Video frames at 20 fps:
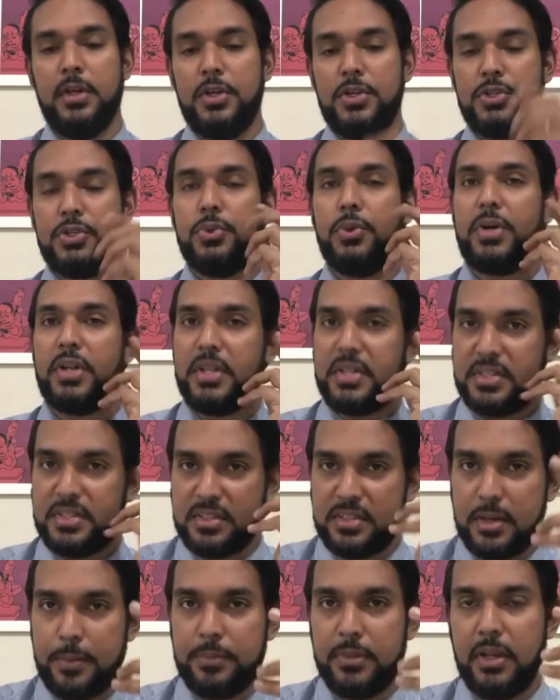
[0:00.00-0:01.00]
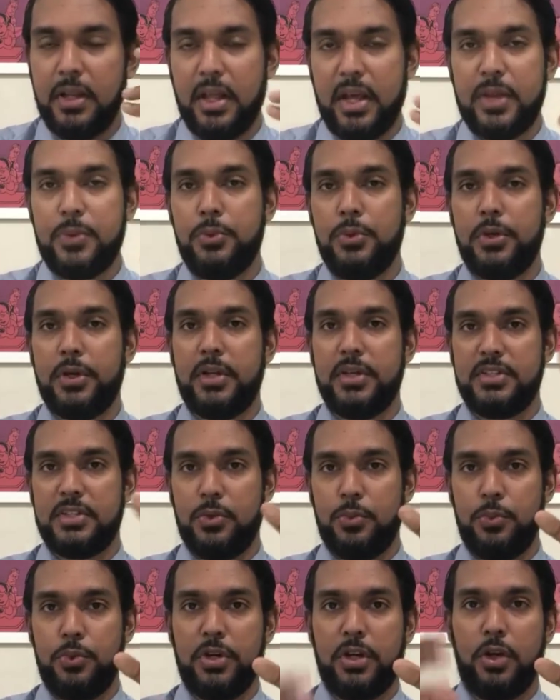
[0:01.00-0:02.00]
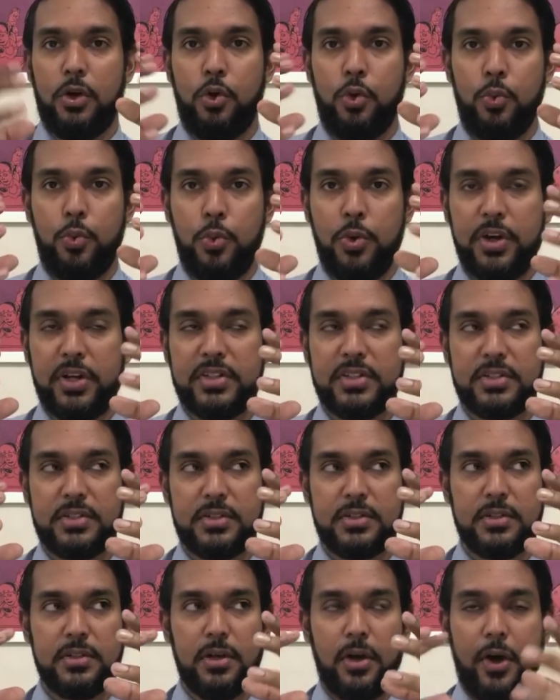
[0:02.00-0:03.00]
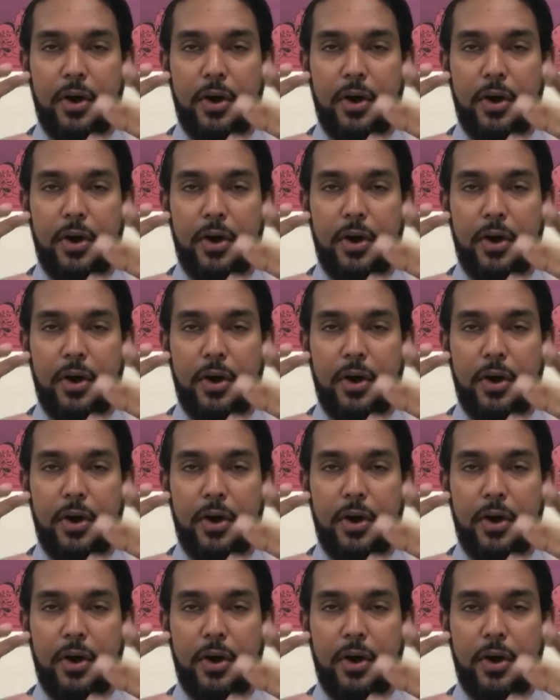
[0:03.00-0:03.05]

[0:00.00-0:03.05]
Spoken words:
So an assembly line worker is a worker who works